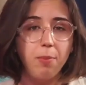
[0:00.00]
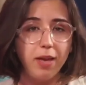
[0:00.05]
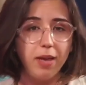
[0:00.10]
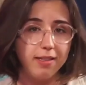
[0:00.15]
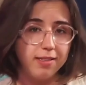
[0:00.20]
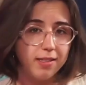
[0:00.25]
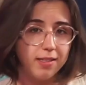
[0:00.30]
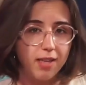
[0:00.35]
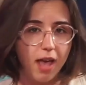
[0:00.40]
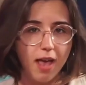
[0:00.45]

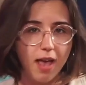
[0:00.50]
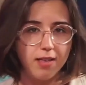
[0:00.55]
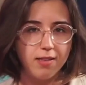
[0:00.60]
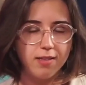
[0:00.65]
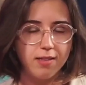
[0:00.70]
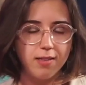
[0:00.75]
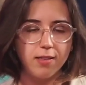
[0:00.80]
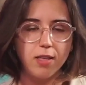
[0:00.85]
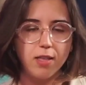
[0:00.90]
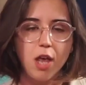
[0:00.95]
PISA
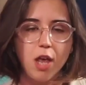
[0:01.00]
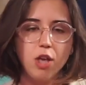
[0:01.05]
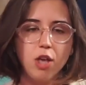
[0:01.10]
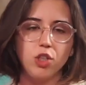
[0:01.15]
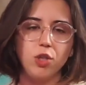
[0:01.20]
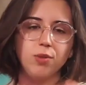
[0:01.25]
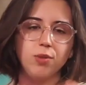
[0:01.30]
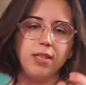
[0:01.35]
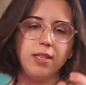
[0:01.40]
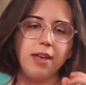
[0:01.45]
tests
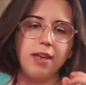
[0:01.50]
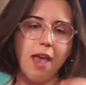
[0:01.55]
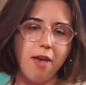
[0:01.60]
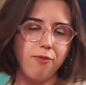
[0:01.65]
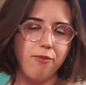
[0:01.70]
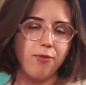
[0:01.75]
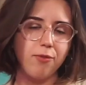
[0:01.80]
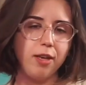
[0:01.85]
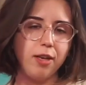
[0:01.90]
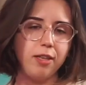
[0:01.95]
shows that
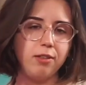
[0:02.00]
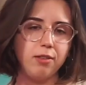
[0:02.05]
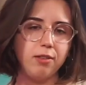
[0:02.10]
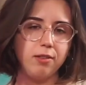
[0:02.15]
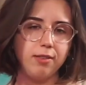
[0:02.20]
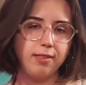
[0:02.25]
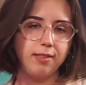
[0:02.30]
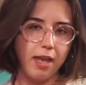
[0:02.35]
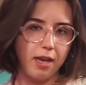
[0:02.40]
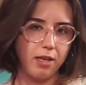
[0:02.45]
every
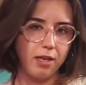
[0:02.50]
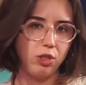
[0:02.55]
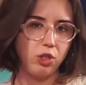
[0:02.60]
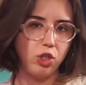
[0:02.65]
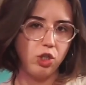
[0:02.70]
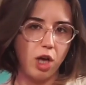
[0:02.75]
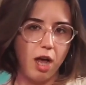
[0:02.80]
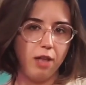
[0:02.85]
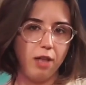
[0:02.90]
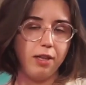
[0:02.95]

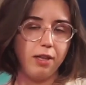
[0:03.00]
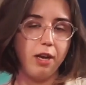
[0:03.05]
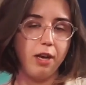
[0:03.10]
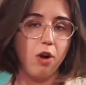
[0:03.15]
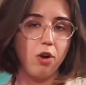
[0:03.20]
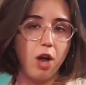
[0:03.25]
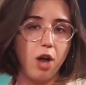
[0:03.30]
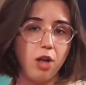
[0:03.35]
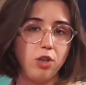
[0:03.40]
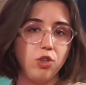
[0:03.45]
second child
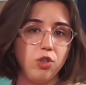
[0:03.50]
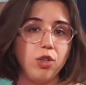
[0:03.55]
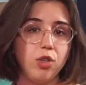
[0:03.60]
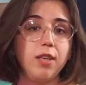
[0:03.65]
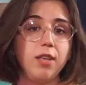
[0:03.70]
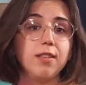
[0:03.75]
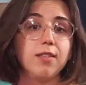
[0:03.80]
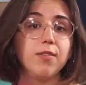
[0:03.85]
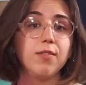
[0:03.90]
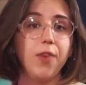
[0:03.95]
in our
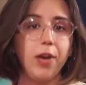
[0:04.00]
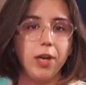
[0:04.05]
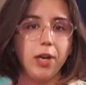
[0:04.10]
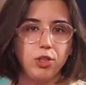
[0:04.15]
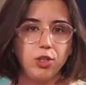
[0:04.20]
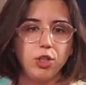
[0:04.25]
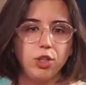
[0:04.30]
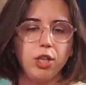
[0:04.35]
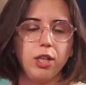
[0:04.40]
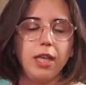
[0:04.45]
country is
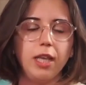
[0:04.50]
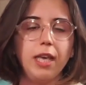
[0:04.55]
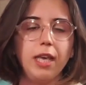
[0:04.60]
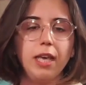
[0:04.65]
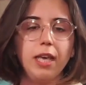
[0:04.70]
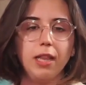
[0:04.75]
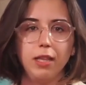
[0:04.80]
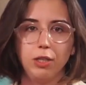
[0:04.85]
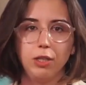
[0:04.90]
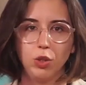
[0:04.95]

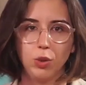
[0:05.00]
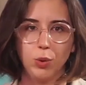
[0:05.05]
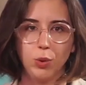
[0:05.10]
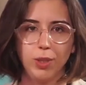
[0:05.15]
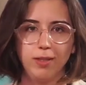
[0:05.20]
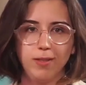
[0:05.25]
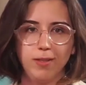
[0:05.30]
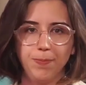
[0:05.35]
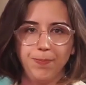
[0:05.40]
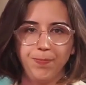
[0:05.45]
functionally
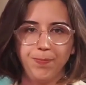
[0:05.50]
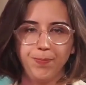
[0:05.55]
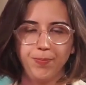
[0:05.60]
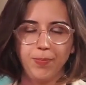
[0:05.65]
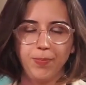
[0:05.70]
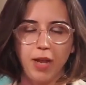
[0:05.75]
illiterate.